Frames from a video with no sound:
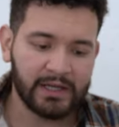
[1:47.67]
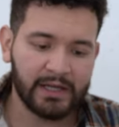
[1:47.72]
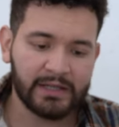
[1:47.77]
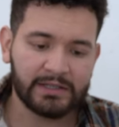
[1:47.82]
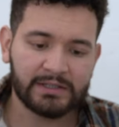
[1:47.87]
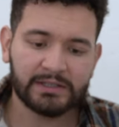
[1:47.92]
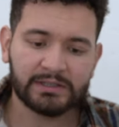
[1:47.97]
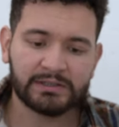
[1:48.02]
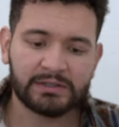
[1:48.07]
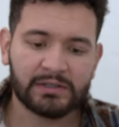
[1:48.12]

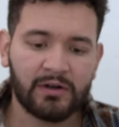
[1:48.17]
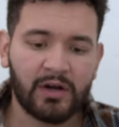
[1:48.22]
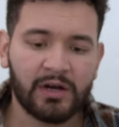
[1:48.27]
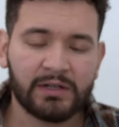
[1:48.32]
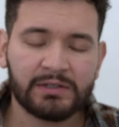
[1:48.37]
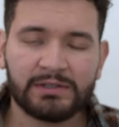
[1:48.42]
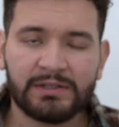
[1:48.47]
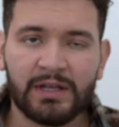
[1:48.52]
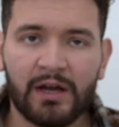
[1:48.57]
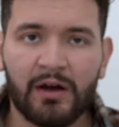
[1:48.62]
it just
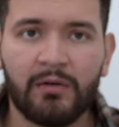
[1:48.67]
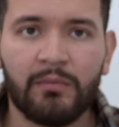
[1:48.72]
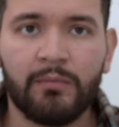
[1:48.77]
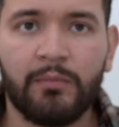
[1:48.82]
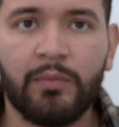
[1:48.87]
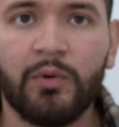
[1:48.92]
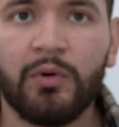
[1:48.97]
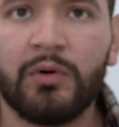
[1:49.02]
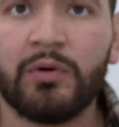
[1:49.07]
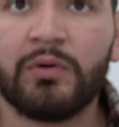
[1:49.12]
cuts down
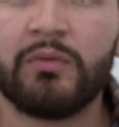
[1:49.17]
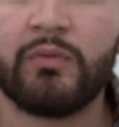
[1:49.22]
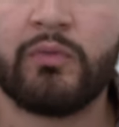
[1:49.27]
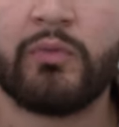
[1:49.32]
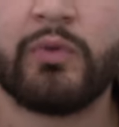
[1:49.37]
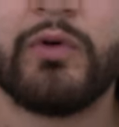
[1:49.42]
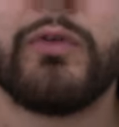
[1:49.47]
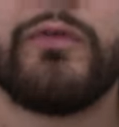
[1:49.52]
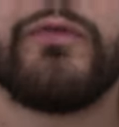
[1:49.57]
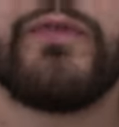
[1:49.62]
bulk real